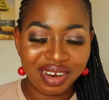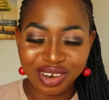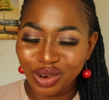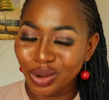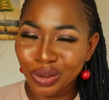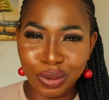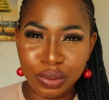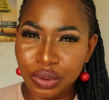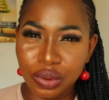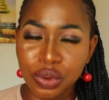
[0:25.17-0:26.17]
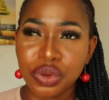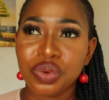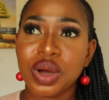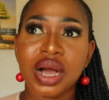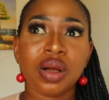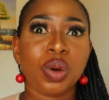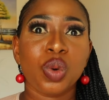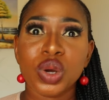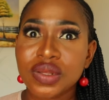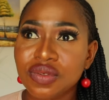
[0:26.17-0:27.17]
No, no, no. You are
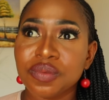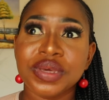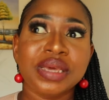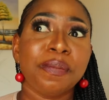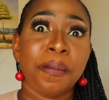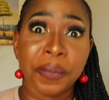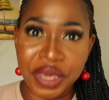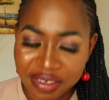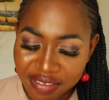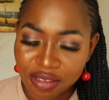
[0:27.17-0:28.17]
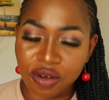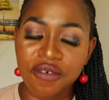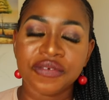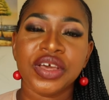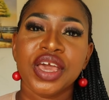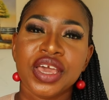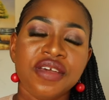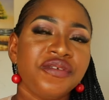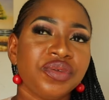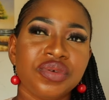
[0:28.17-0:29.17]
going to be pissed off
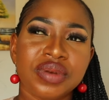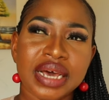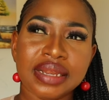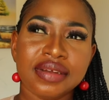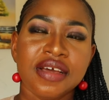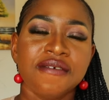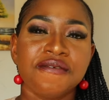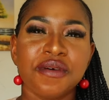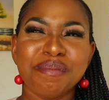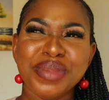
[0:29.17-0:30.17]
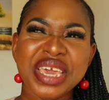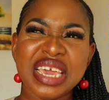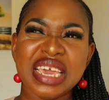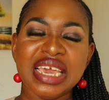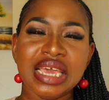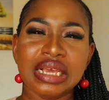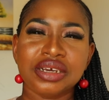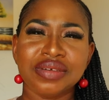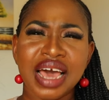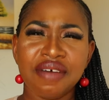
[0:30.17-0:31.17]
if you do that. For me,
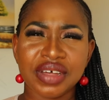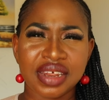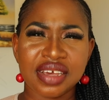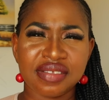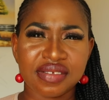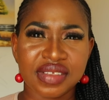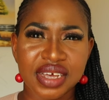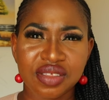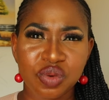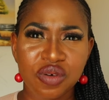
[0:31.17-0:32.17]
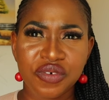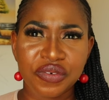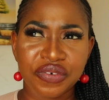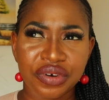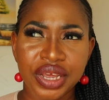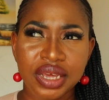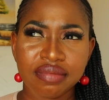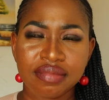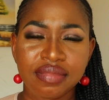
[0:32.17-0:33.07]
should I advertise this network for free?